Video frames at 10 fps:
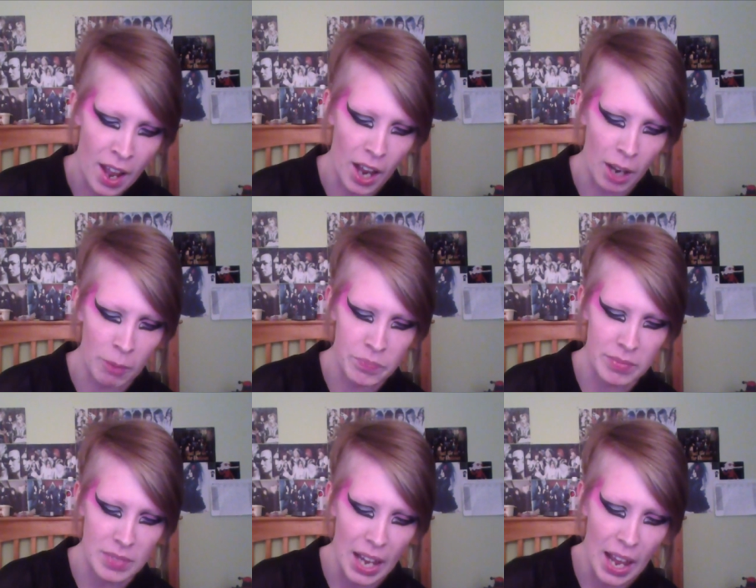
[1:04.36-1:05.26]

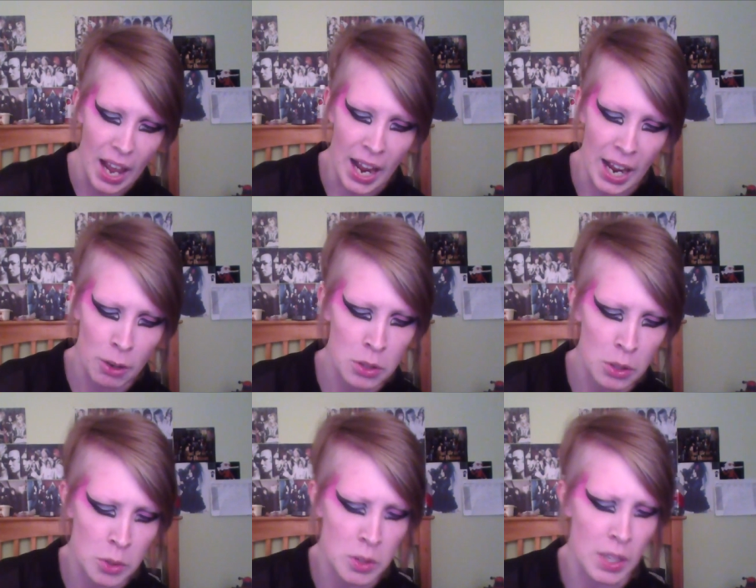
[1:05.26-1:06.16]
How do
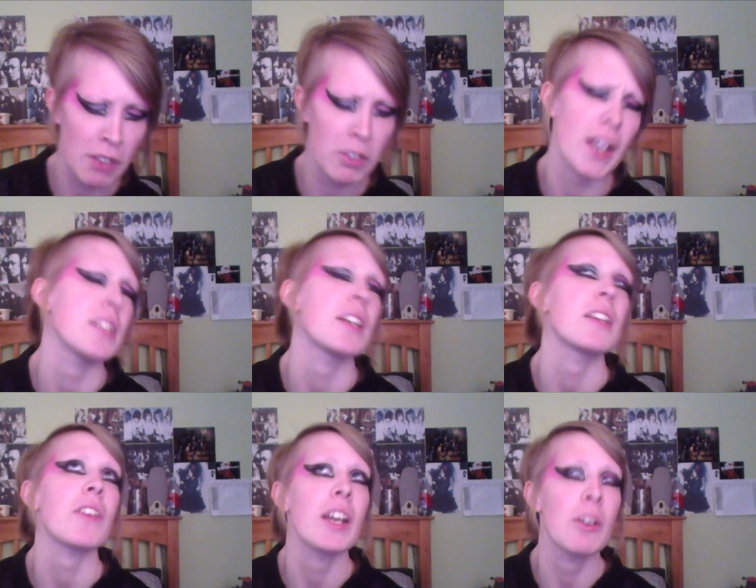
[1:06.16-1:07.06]
you
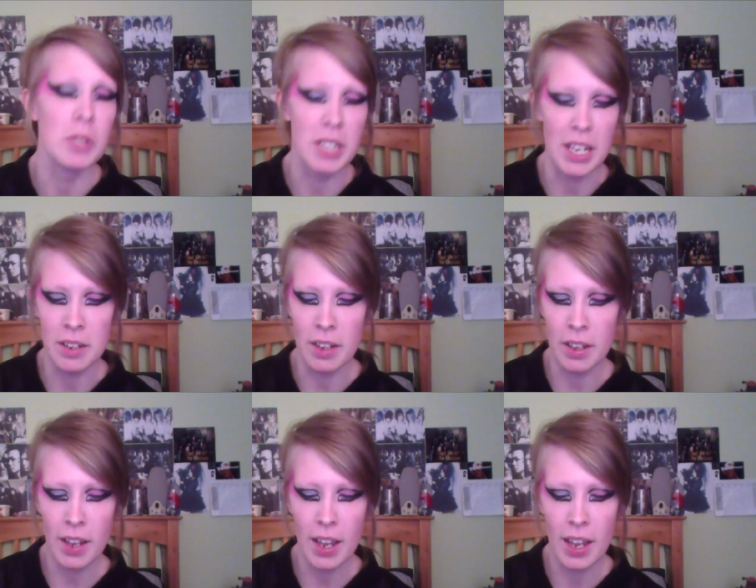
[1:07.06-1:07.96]
self-identify your gender,